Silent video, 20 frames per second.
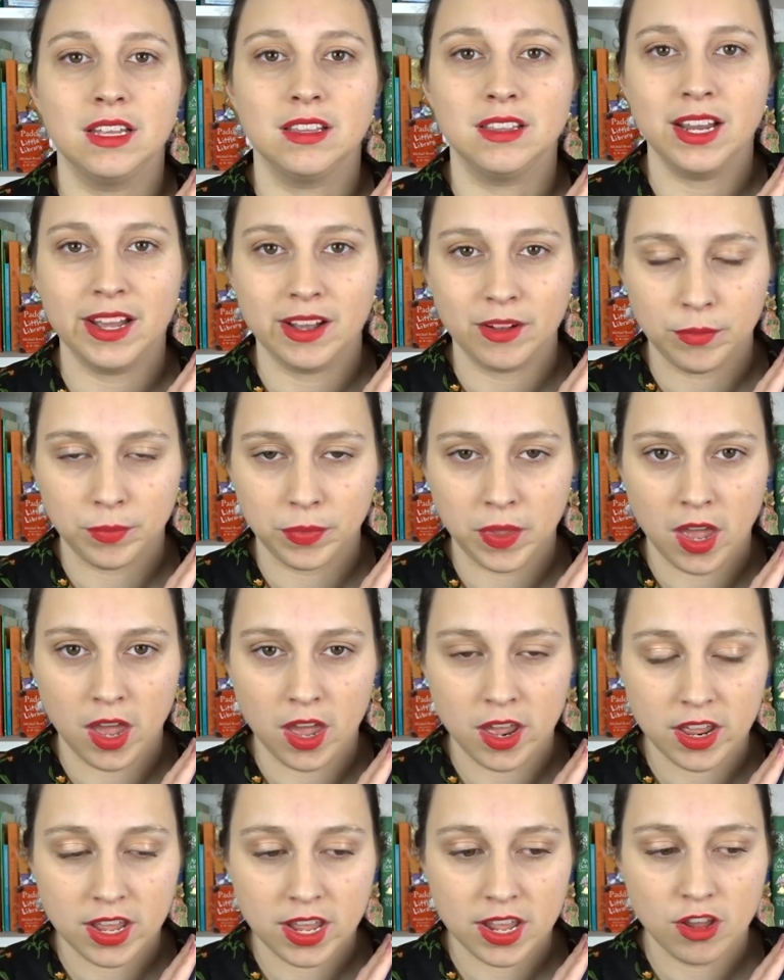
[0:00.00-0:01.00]
Now,
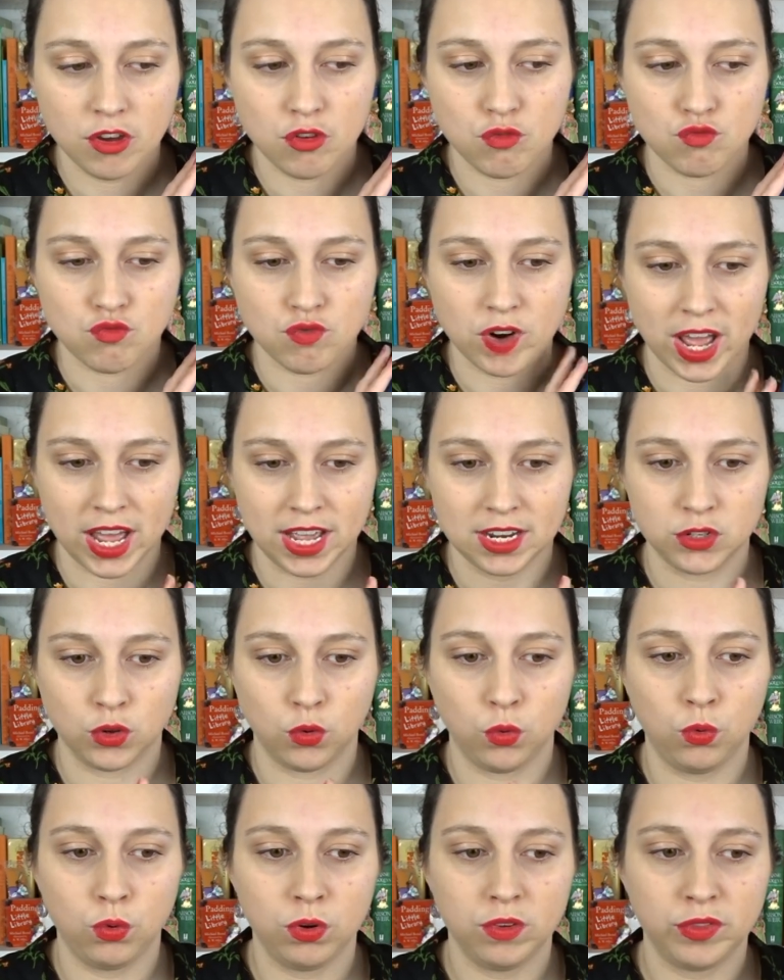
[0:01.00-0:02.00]
I read
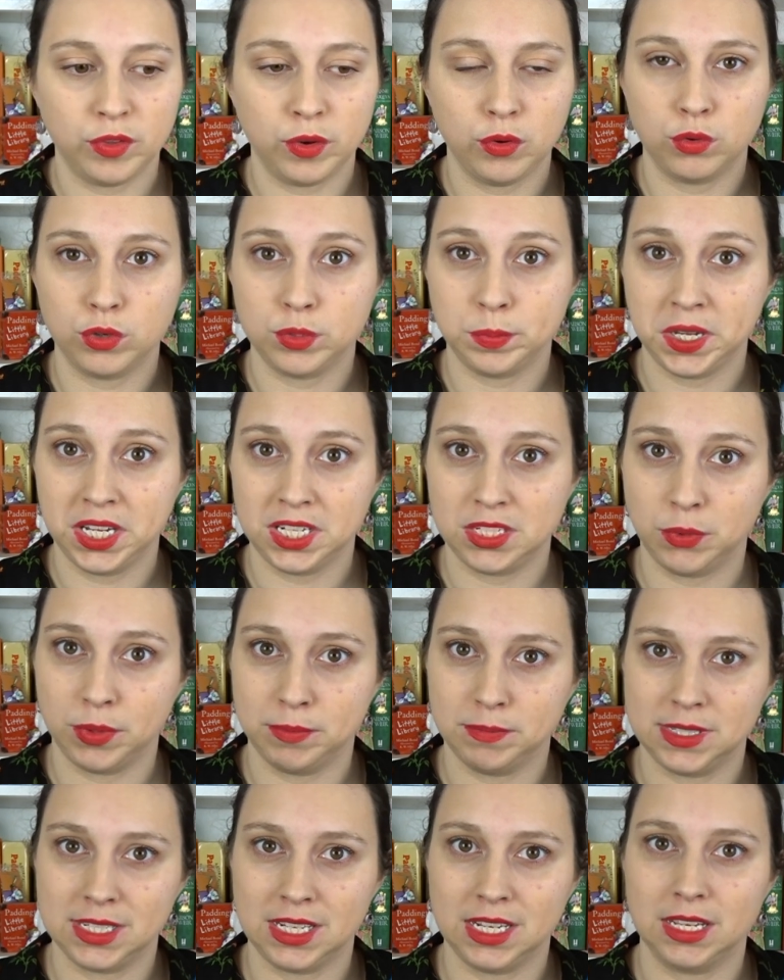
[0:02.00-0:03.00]
all of the Lord Peter
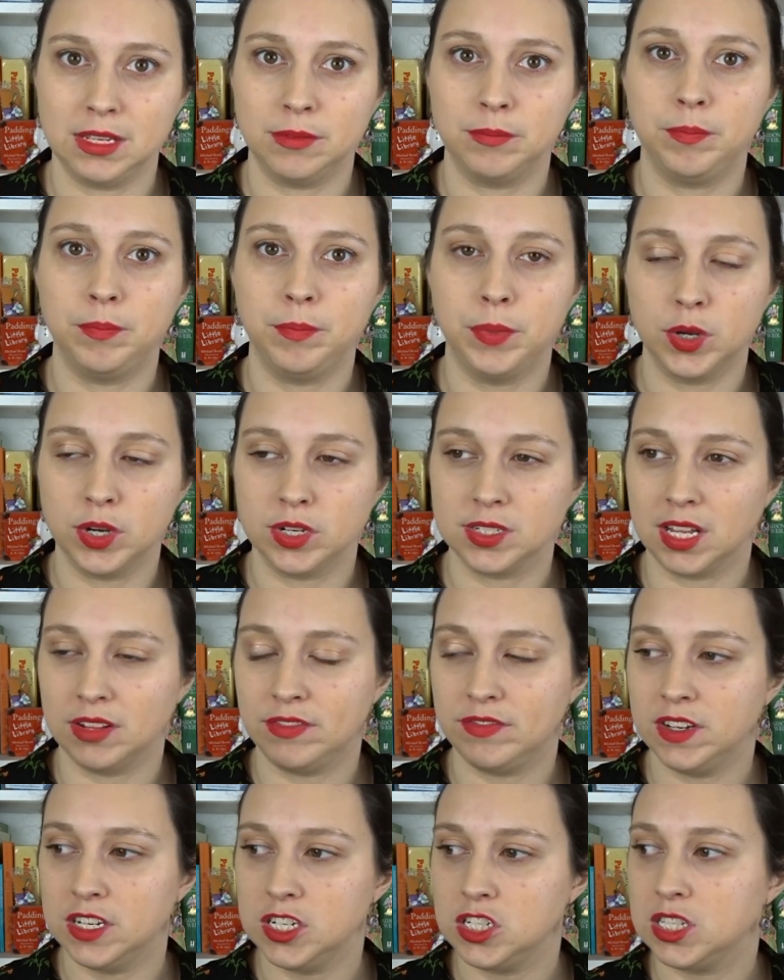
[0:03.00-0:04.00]
Wimsey books. I
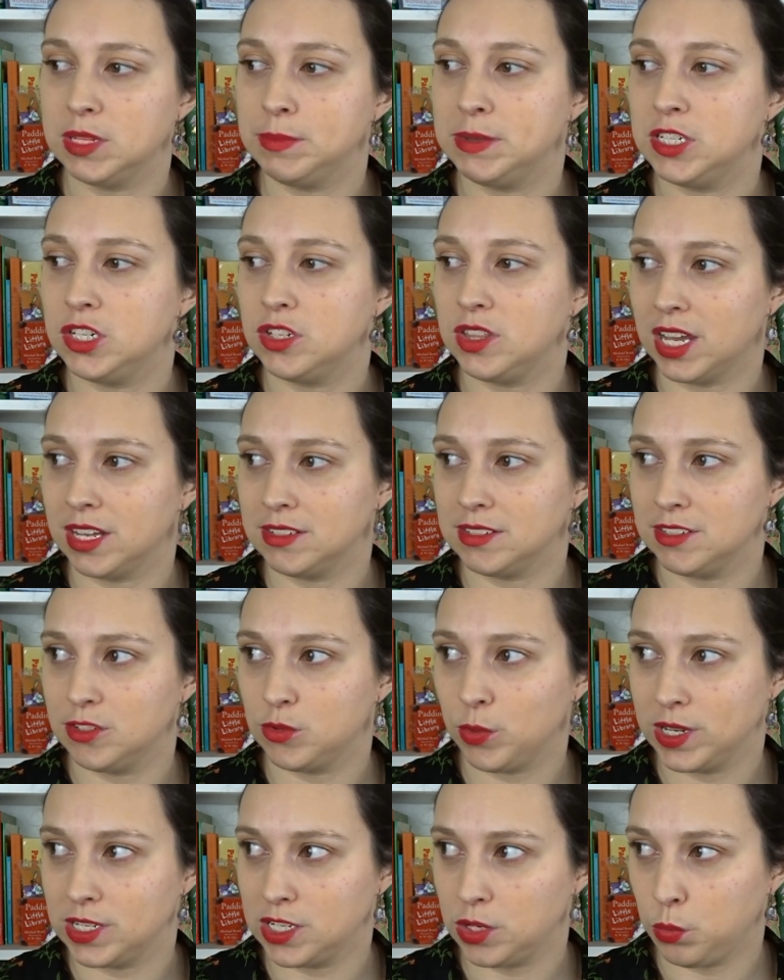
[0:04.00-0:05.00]
finished them in
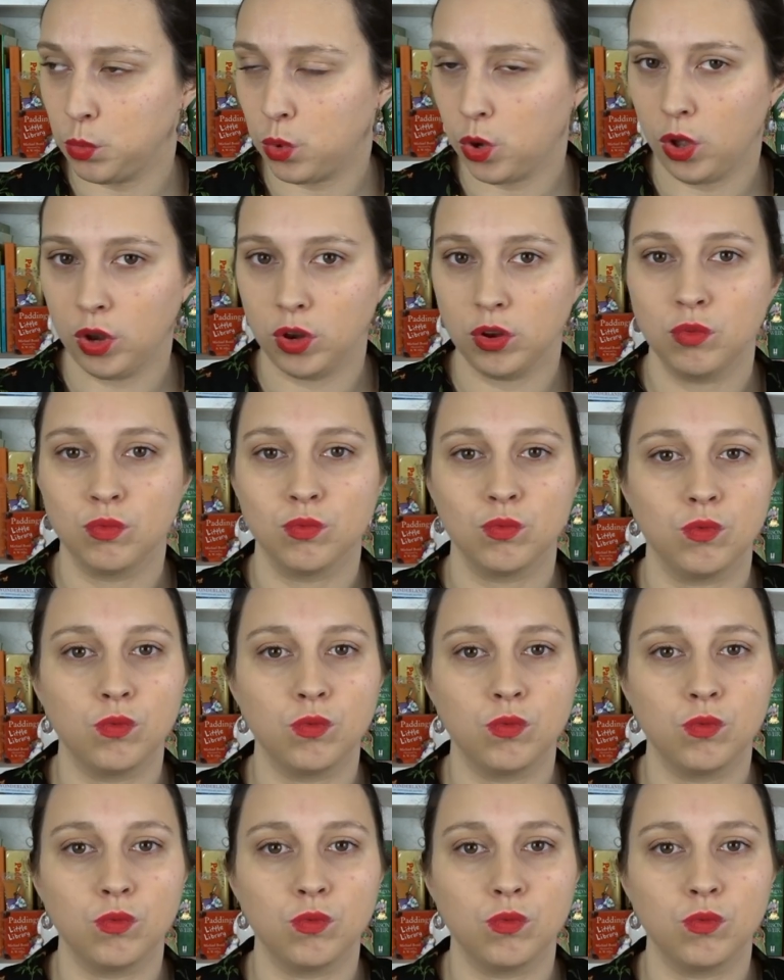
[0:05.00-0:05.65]
2021.